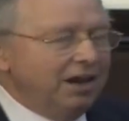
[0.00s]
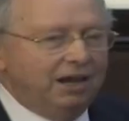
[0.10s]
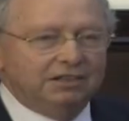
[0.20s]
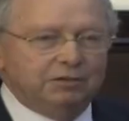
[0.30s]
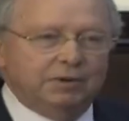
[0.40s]

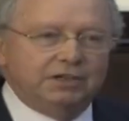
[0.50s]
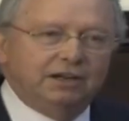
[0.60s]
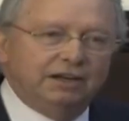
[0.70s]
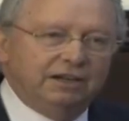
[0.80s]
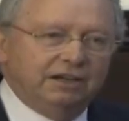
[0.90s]
and
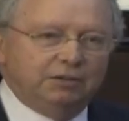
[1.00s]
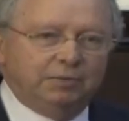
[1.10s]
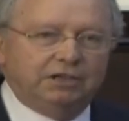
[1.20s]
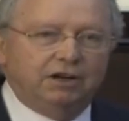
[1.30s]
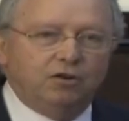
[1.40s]
especially a
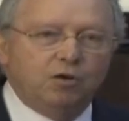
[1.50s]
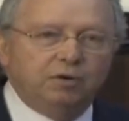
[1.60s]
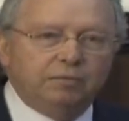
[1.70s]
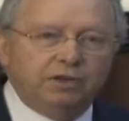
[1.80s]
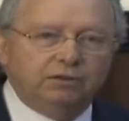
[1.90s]
special
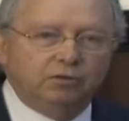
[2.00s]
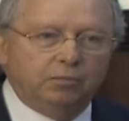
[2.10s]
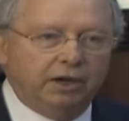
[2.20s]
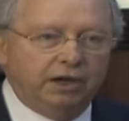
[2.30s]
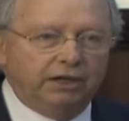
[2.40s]
compliment to
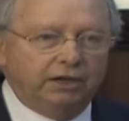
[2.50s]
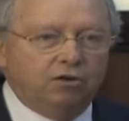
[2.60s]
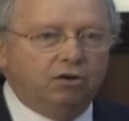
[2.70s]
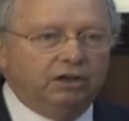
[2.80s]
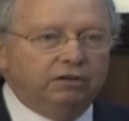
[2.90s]
my
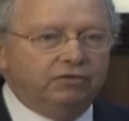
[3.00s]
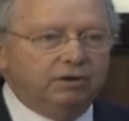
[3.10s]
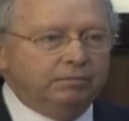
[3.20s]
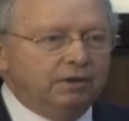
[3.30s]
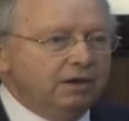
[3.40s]
colleague
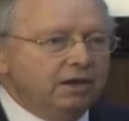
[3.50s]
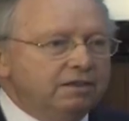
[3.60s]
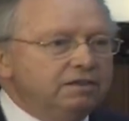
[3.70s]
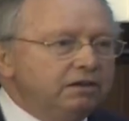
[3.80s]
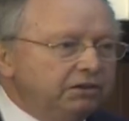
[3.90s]
from
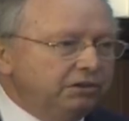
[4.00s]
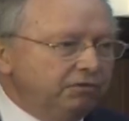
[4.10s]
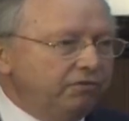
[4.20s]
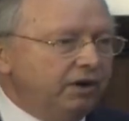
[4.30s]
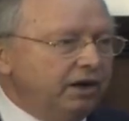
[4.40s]

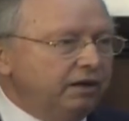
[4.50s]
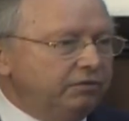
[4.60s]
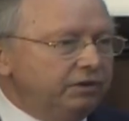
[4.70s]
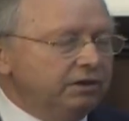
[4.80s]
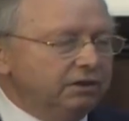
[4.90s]

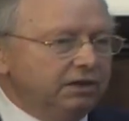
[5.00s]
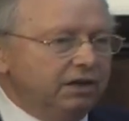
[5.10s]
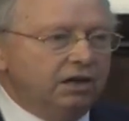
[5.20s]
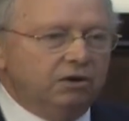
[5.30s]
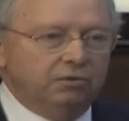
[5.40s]
35 years
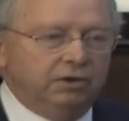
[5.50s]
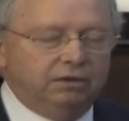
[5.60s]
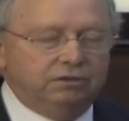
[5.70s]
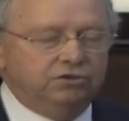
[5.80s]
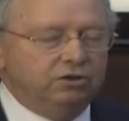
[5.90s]
ago
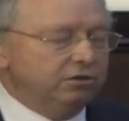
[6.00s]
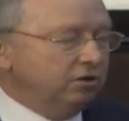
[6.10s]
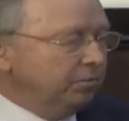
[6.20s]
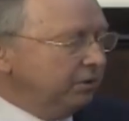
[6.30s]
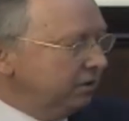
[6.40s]
at Johns
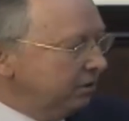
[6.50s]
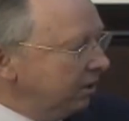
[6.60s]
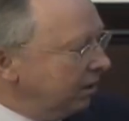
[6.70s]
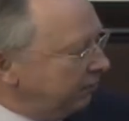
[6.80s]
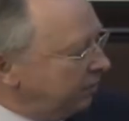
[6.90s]
Hopkins,
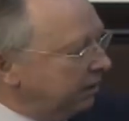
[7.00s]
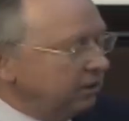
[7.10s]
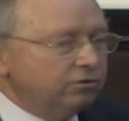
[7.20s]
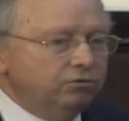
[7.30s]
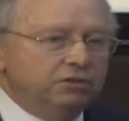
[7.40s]

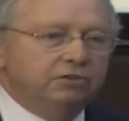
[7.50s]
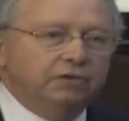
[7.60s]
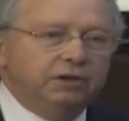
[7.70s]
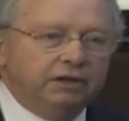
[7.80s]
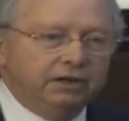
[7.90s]
Felix
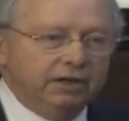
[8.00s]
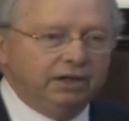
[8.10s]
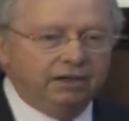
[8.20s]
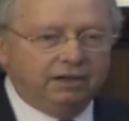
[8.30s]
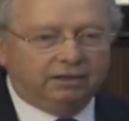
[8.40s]

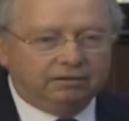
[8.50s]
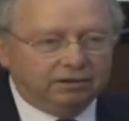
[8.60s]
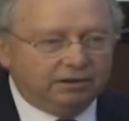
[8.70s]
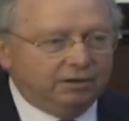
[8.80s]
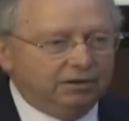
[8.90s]
Kurzwiller, that
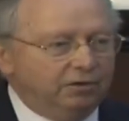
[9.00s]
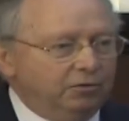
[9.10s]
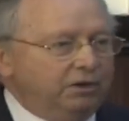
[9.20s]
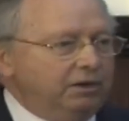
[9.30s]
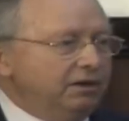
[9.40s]
uh,
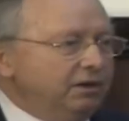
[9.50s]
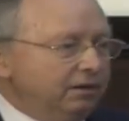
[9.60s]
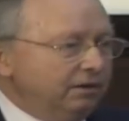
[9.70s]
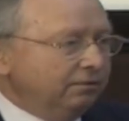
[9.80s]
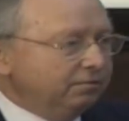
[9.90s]
uh, we
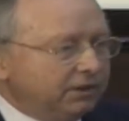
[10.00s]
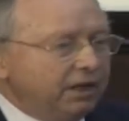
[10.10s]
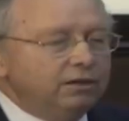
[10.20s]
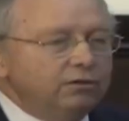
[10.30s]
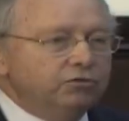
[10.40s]
uh,
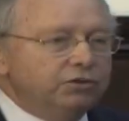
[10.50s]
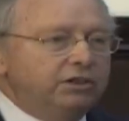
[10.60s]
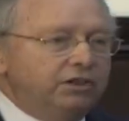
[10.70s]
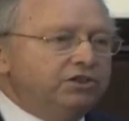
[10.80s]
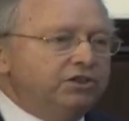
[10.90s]
tend to
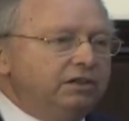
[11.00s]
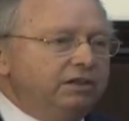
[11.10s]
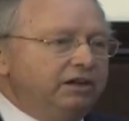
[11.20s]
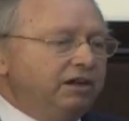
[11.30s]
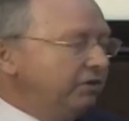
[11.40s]
see each
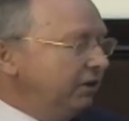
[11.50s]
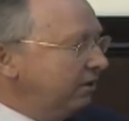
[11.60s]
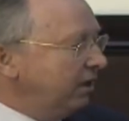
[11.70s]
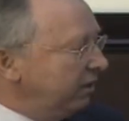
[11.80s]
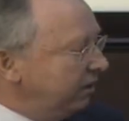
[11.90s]
other every
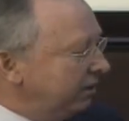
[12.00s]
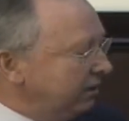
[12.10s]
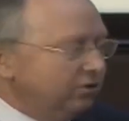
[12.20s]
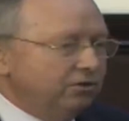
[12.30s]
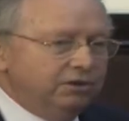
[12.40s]
10
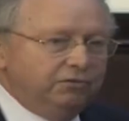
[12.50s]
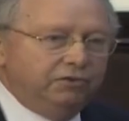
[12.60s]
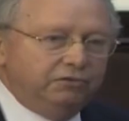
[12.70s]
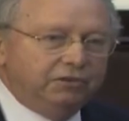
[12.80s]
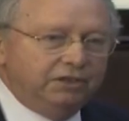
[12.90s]
years or
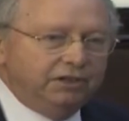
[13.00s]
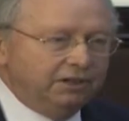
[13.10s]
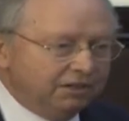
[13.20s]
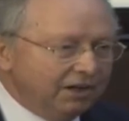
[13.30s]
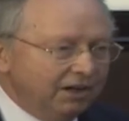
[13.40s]
15
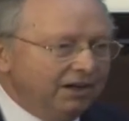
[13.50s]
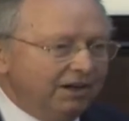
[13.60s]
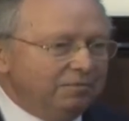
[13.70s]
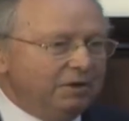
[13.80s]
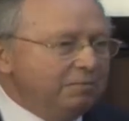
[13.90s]
years.
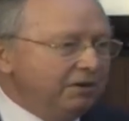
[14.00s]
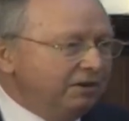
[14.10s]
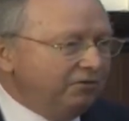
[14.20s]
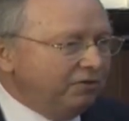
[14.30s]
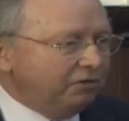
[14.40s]

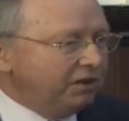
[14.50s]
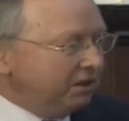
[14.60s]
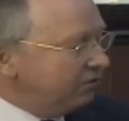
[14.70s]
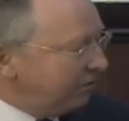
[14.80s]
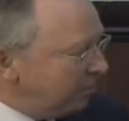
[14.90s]
Maybe 15
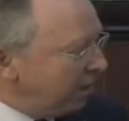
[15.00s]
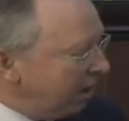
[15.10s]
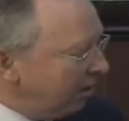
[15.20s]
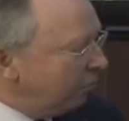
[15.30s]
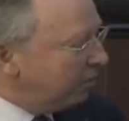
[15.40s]
years from
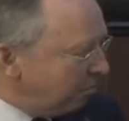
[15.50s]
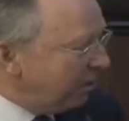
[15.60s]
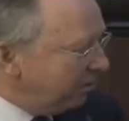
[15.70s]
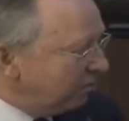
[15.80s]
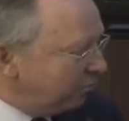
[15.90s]
now, we
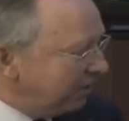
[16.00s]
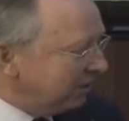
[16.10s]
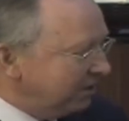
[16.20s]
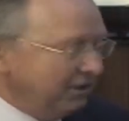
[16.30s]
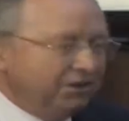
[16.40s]
both will
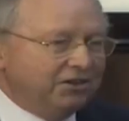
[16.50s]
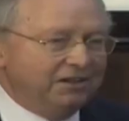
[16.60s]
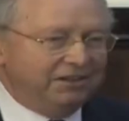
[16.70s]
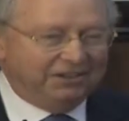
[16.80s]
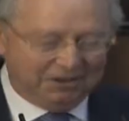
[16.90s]
see each
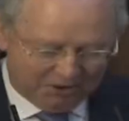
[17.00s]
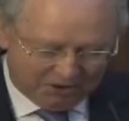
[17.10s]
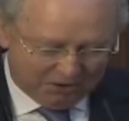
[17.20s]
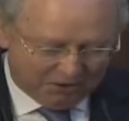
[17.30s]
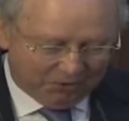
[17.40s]

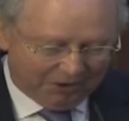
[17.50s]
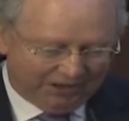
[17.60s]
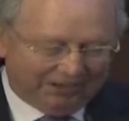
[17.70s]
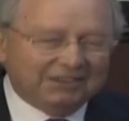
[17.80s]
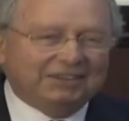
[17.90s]
other.
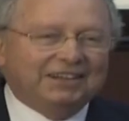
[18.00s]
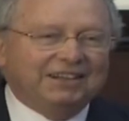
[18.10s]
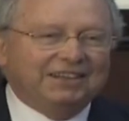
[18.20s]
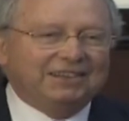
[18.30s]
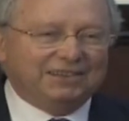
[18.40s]
Well,
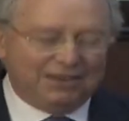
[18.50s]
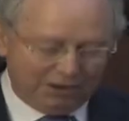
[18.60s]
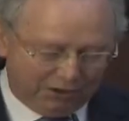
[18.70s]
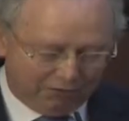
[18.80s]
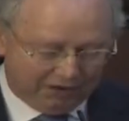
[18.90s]

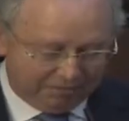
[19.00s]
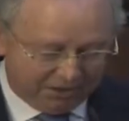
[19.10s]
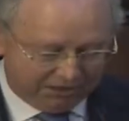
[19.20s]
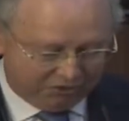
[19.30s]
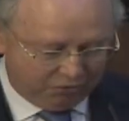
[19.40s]
thank you very
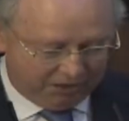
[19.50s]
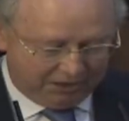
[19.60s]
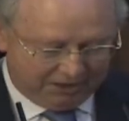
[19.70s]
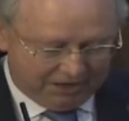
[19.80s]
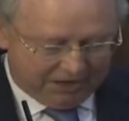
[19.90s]
much.
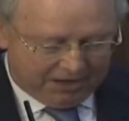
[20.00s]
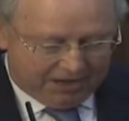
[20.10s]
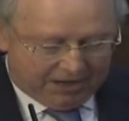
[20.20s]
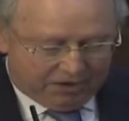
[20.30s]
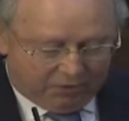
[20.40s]
We,
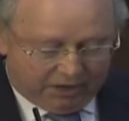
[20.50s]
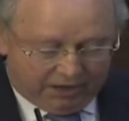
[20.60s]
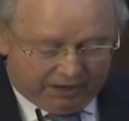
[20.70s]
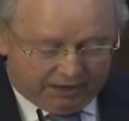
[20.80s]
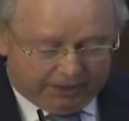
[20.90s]

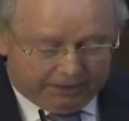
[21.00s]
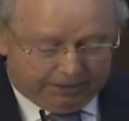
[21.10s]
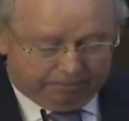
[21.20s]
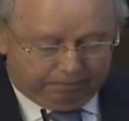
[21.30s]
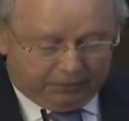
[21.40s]
we
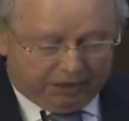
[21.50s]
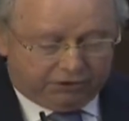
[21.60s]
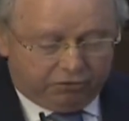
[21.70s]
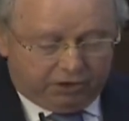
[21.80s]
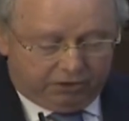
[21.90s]
um,
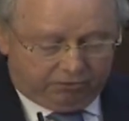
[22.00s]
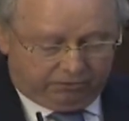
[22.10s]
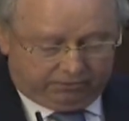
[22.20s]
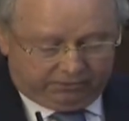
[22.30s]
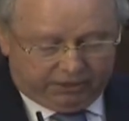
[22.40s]
as you
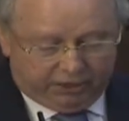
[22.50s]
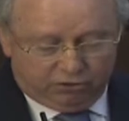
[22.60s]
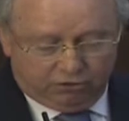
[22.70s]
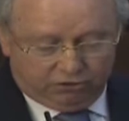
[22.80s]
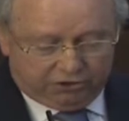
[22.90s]
know,
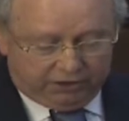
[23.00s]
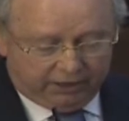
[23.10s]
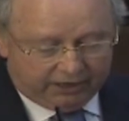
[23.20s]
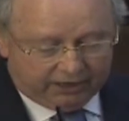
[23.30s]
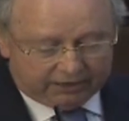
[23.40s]
technology
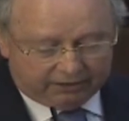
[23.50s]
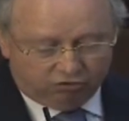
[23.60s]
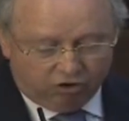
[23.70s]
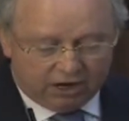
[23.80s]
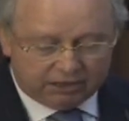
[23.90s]
has
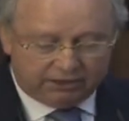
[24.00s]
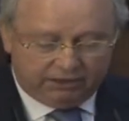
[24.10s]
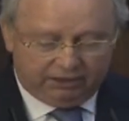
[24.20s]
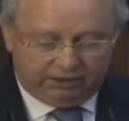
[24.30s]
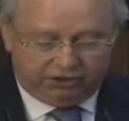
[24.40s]

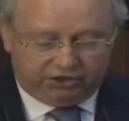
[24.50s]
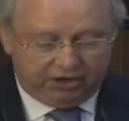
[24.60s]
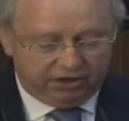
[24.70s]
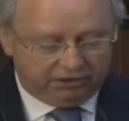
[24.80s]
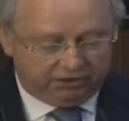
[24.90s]
drastically
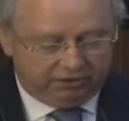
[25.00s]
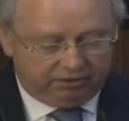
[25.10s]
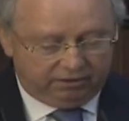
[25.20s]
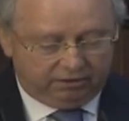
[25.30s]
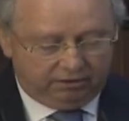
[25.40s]

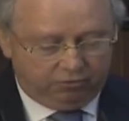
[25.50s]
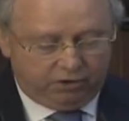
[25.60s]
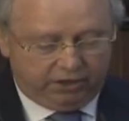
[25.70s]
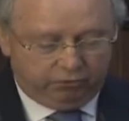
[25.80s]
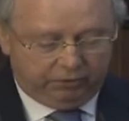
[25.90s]
changed the
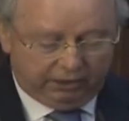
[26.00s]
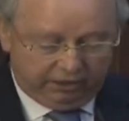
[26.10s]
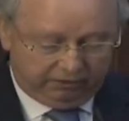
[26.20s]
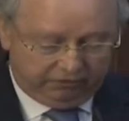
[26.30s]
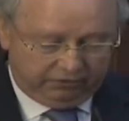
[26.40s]
way we
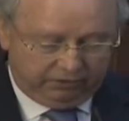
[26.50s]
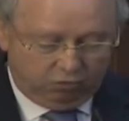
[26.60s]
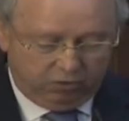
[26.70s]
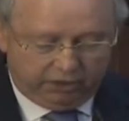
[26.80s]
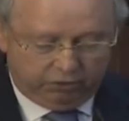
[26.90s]
live, the
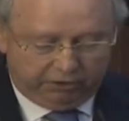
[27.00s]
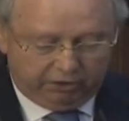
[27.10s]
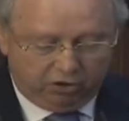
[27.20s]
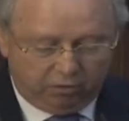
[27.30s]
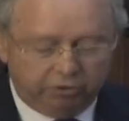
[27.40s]
way we
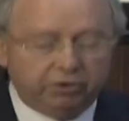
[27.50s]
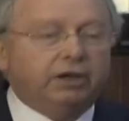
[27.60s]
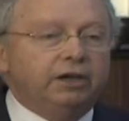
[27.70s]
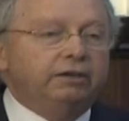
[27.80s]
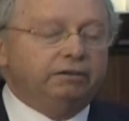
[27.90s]

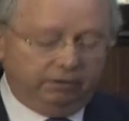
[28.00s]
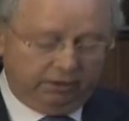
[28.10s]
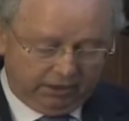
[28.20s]
communicate